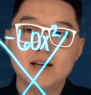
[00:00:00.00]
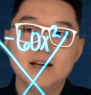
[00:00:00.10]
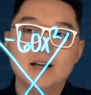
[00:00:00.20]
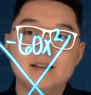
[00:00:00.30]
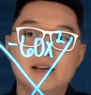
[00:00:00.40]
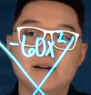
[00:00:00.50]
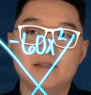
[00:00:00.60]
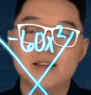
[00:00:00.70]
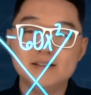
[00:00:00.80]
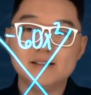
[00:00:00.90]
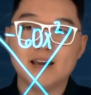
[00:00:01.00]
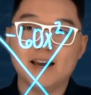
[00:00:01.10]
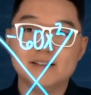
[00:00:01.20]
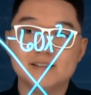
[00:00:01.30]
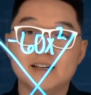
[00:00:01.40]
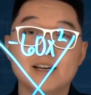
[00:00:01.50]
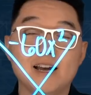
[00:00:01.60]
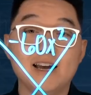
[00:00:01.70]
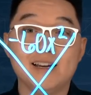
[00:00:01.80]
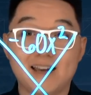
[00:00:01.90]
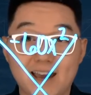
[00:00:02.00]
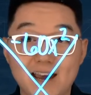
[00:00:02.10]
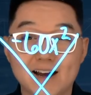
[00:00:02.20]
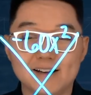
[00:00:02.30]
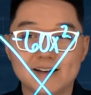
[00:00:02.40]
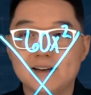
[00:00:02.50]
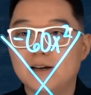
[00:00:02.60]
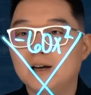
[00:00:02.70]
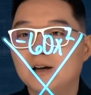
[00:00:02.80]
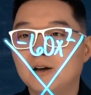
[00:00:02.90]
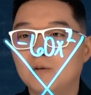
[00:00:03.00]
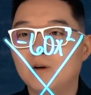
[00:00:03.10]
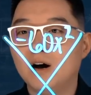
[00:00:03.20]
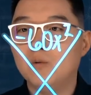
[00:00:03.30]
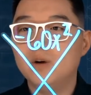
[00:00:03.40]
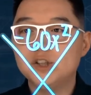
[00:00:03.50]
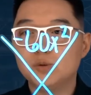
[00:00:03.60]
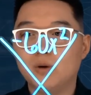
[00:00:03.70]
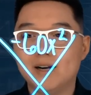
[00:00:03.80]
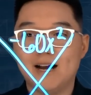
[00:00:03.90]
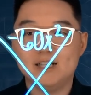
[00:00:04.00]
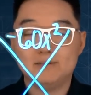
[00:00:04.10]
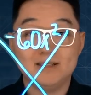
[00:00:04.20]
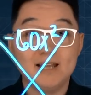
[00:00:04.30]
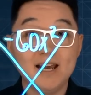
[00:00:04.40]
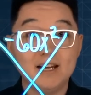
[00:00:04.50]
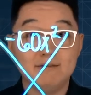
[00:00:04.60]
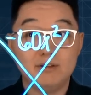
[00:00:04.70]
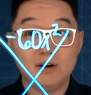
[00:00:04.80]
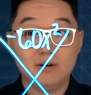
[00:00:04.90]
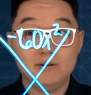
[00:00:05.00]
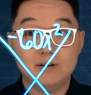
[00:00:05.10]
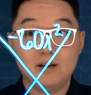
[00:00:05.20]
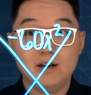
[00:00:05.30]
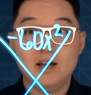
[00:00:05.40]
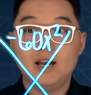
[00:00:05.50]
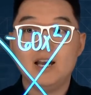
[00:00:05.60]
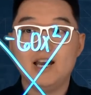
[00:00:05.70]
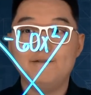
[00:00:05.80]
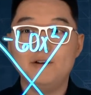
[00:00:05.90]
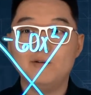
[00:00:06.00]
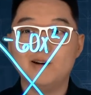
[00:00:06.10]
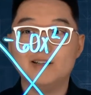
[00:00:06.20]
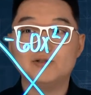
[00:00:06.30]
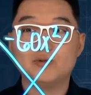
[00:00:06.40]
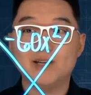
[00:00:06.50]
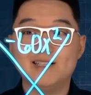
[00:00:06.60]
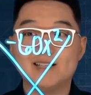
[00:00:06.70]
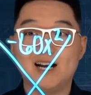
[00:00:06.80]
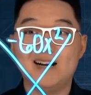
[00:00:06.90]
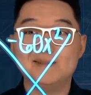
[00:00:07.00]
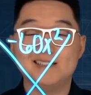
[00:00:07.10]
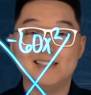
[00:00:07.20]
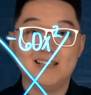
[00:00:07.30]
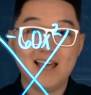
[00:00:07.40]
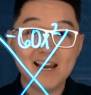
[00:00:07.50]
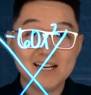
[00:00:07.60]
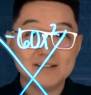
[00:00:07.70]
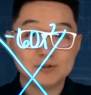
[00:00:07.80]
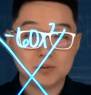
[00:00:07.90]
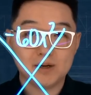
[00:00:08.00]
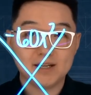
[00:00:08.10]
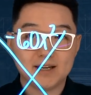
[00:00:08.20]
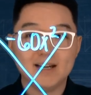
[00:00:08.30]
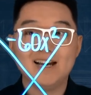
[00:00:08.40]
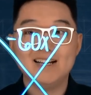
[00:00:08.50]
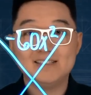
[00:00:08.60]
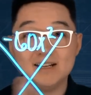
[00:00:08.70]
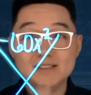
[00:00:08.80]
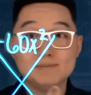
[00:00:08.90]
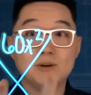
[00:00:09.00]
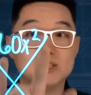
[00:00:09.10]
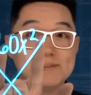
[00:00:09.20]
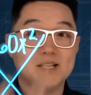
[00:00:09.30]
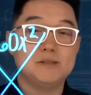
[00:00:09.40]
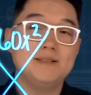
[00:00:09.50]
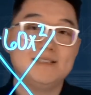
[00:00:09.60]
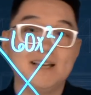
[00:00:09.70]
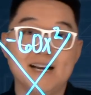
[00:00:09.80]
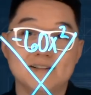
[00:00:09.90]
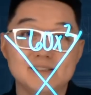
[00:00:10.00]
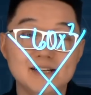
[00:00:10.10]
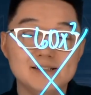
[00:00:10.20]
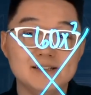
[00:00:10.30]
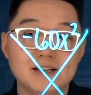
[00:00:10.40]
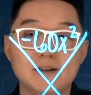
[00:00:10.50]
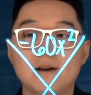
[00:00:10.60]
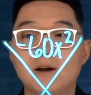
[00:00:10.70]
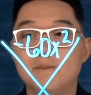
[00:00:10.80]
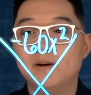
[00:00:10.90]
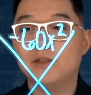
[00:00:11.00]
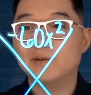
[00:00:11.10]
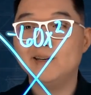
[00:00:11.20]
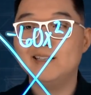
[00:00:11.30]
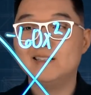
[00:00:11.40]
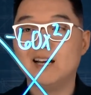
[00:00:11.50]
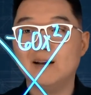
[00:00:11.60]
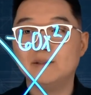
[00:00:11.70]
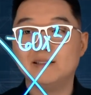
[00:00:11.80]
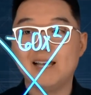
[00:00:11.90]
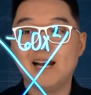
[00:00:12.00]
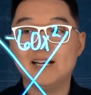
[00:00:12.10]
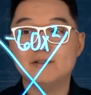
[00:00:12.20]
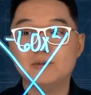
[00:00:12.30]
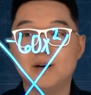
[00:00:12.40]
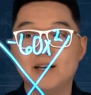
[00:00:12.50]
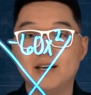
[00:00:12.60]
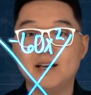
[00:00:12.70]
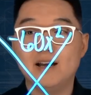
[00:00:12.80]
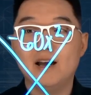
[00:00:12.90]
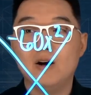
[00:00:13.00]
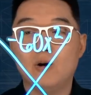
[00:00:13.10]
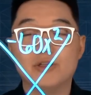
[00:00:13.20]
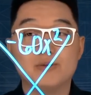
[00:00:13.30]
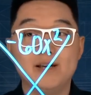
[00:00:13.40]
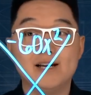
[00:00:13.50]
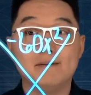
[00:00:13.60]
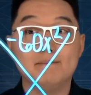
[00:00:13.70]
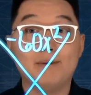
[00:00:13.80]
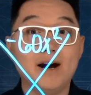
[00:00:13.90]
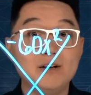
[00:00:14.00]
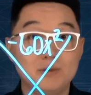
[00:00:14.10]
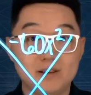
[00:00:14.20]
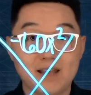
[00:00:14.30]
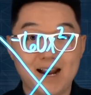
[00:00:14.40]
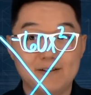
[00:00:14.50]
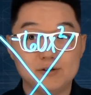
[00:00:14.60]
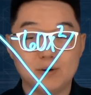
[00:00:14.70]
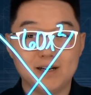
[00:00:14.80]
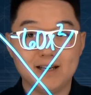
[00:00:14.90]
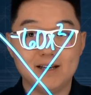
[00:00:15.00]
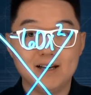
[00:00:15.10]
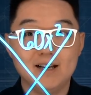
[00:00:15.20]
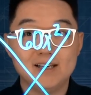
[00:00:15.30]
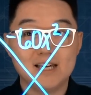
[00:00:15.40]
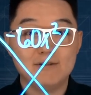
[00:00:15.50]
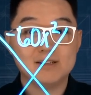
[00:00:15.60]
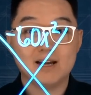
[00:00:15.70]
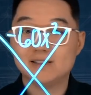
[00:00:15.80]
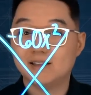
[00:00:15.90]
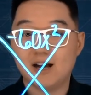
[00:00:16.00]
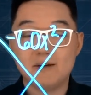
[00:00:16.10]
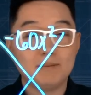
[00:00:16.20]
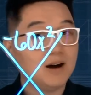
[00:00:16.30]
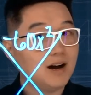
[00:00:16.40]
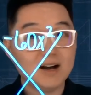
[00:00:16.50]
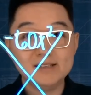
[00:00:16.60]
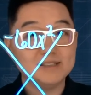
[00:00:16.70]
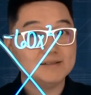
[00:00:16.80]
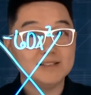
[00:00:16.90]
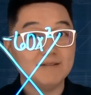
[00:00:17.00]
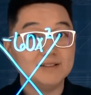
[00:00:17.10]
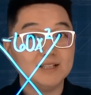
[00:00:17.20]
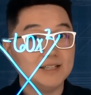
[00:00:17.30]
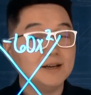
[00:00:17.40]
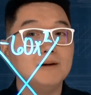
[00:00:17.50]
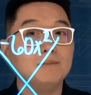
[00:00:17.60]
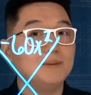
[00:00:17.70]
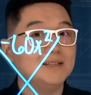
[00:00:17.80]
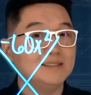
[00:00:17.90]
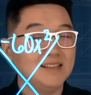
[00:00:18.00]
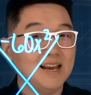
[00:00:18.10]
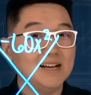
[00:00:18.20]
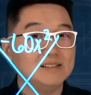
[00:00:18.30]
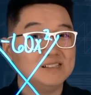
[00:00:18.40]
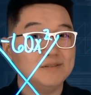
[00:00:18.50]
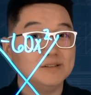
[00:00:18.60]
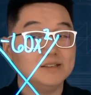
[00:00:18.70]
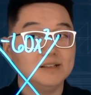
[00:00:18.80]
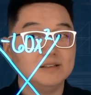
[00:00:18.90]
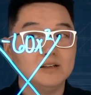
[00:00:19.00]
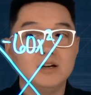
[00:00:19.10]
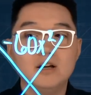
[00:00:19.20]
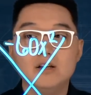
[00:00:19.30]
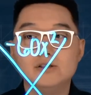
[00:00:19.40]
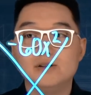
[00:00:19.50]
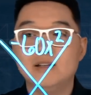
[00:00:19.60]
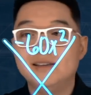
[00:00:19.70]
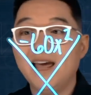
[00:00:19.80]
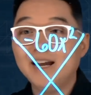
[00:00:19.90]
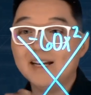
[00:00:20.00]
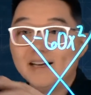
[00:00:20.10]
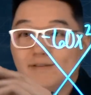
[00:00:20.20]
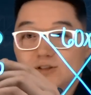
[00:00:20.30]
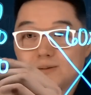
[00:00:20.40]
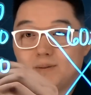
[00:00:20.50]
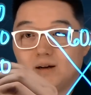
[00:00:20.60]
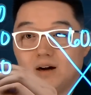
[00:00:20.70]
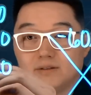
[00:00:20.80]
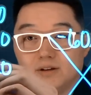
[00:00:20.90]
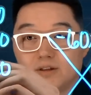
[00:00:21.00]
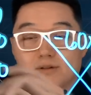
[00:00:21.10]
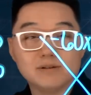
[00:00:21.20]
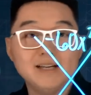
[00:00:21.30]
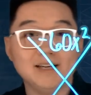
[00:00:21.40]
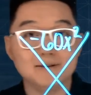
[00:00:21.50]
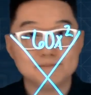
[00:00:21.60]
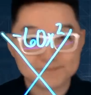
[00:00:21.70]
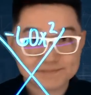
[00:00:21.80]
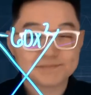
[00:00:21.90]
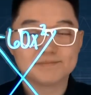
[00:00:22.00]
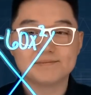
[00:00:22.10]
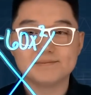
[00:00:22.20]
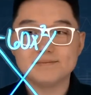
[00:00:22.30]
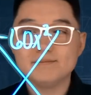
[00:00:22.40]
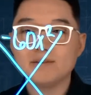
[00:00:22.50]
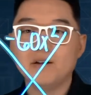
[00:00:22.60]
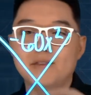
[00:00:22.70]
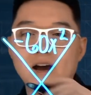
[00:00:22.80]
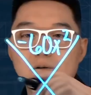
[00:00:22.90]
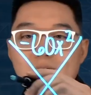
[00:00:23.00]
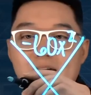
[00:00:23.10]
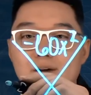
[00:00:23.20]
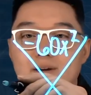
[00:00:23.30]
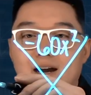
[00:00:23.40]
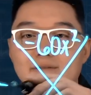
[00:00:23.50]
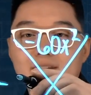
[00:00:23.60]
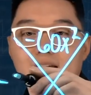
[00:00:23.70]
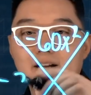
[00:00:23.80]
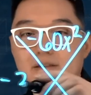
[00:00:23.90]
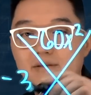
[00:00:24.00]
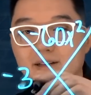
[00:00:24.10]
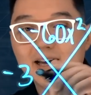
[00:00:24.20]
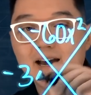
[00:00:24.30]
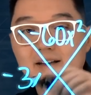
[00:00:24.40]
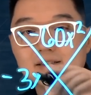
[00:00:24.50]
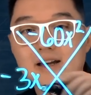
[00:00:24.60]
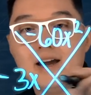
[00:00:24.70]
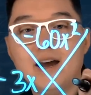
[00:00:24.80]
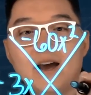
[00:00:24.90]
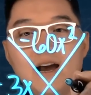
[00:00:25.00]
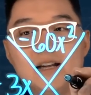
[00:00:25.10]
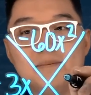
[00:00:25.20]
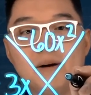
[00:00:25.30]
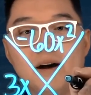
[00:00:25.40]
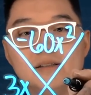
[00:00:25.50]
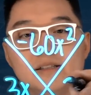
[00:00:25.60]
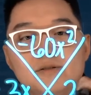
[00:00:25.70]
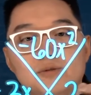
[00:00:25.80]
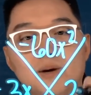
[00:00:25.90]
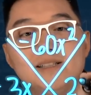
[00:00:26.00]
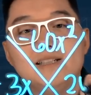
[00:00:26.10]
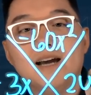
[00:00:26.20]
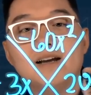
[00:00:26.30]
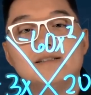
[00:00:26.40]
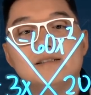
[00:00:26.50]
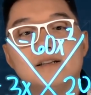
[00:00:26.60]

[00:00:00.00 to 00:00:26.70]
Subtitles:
Now in this case, it can. Well, which one has to be negative though? If it was 3 times negative 20, it does multiply to be negative 60, but 3 times negative 20, or 3 combined with negative 20, gives us not positive 17, but negative 17. So the negative should be on the 3. That way we have negative 3x and a positive 20x.